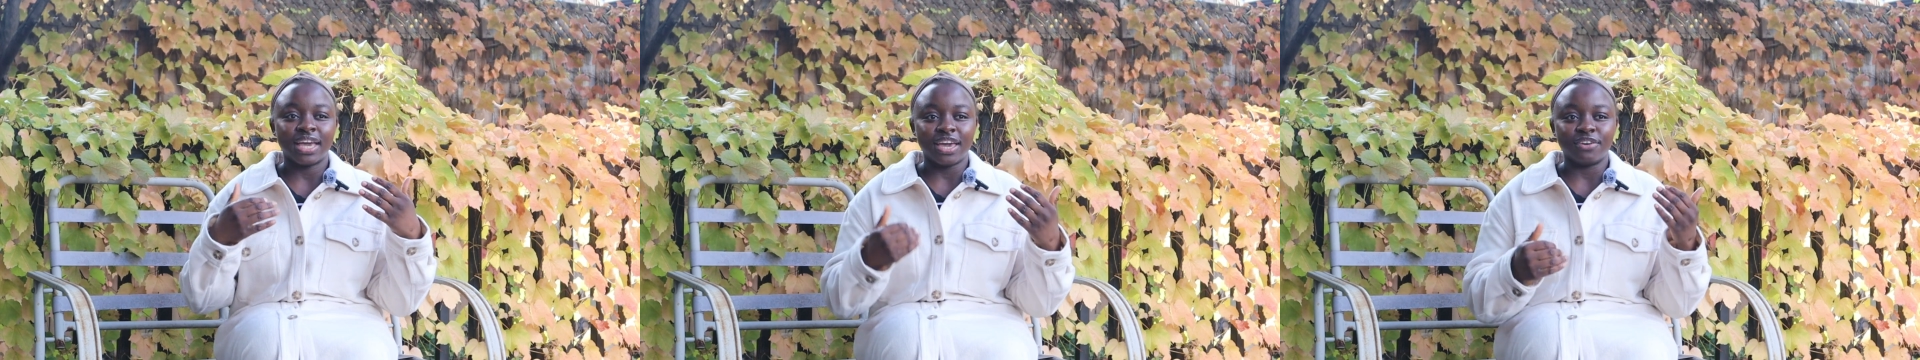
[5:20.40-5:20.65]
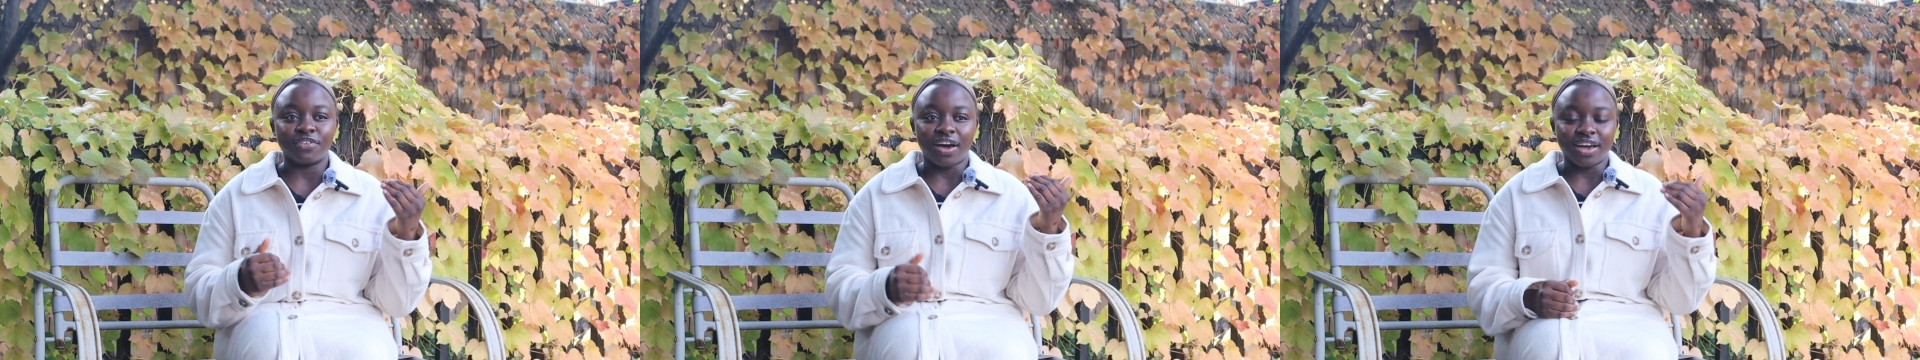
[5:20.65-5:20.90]

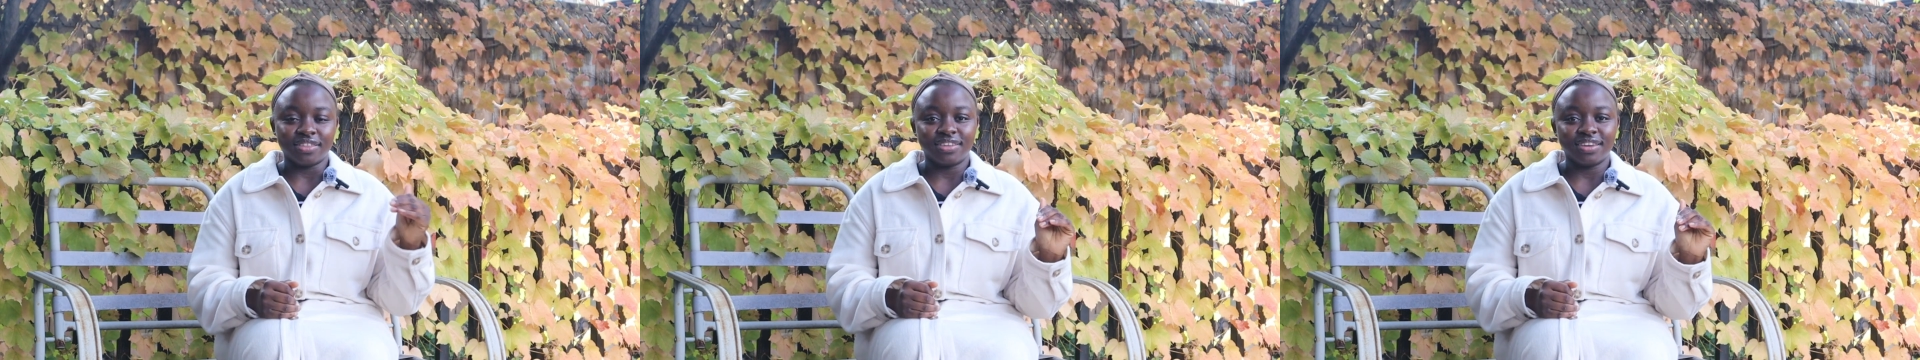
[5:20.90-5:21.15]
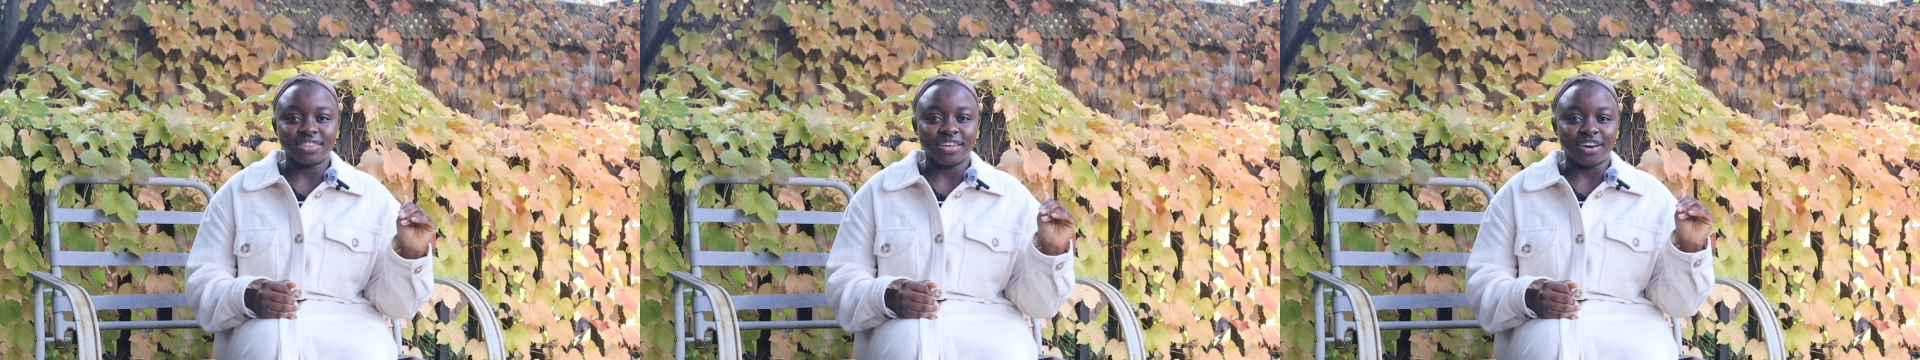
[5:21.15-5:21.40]
if I
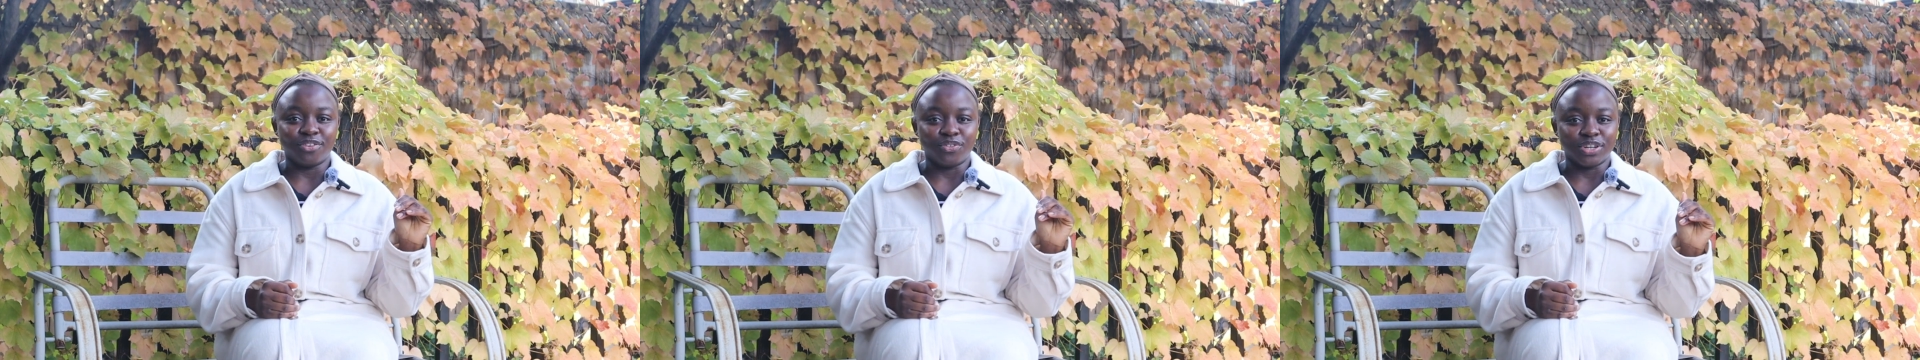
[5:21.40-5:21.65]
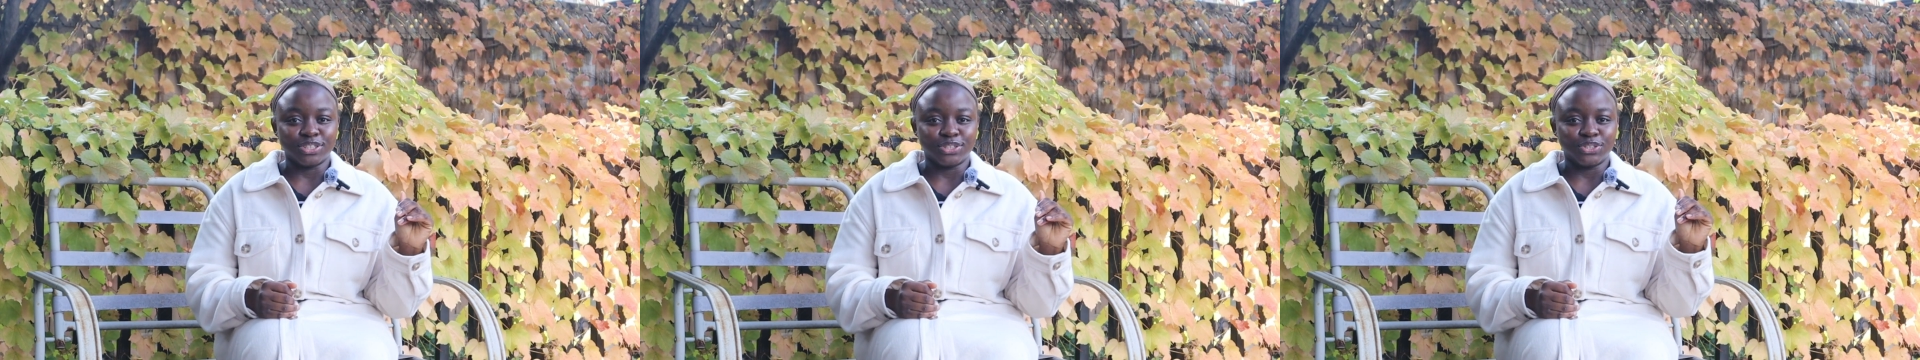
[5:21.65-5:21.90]
think the
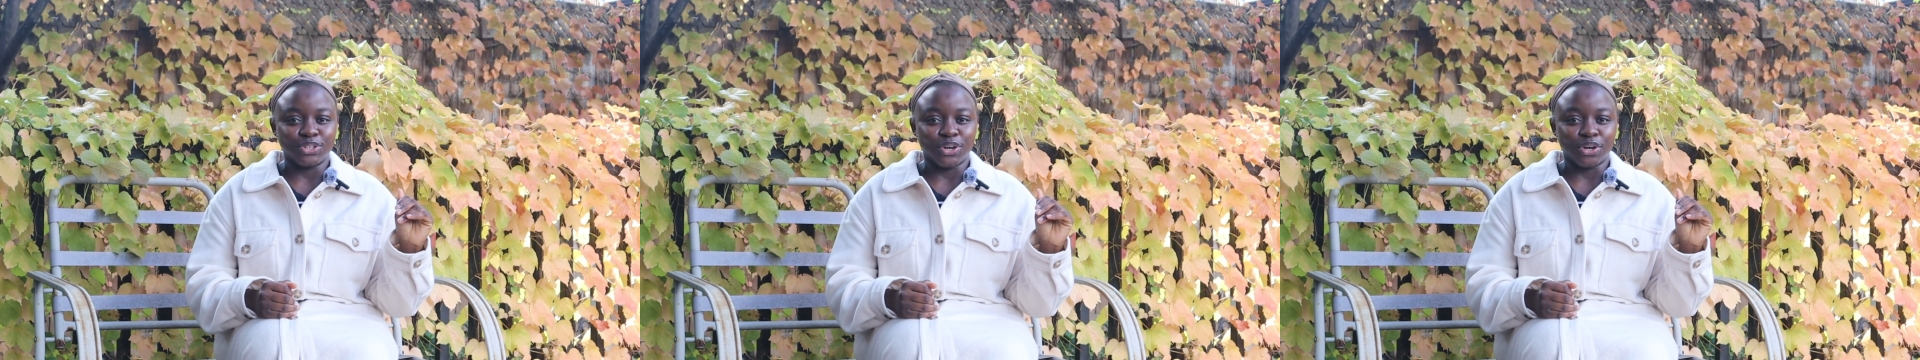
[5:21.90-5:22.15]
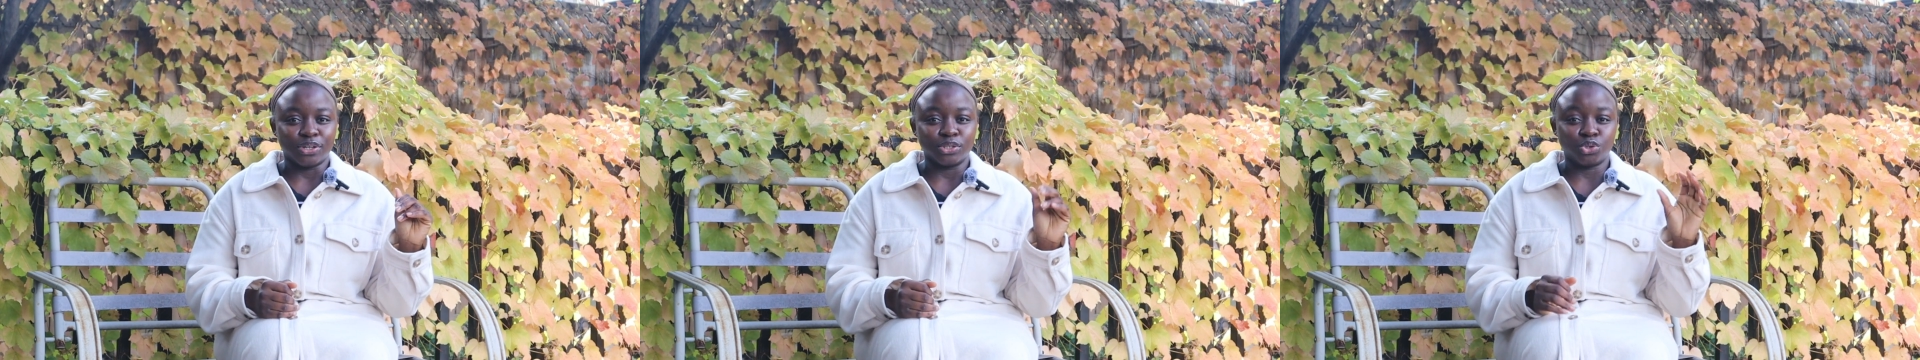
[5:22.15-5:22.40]

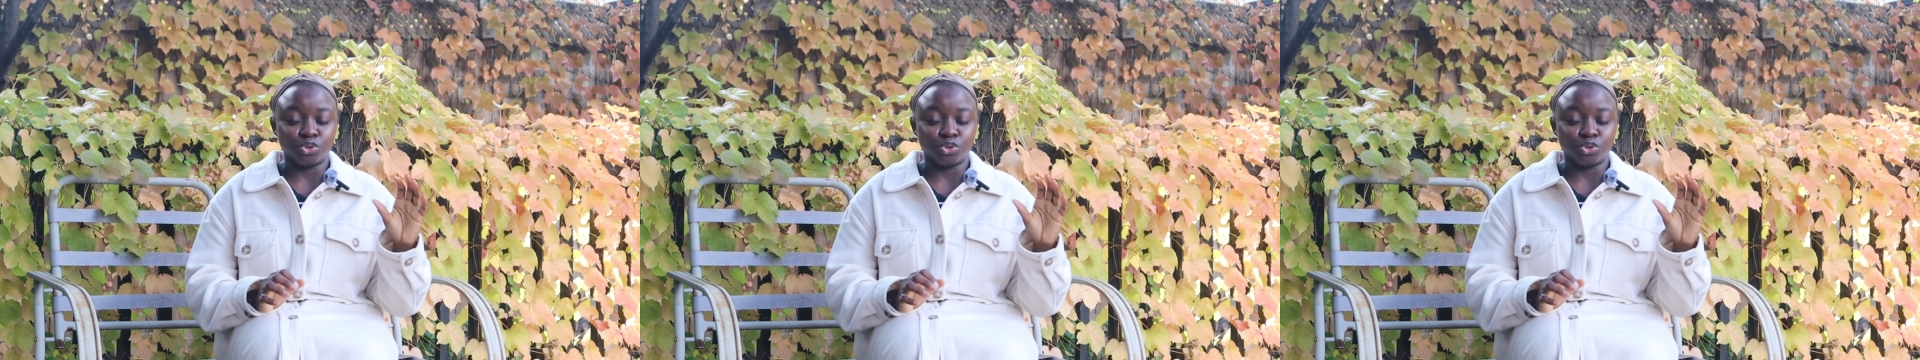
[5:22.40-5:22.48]
Aritzia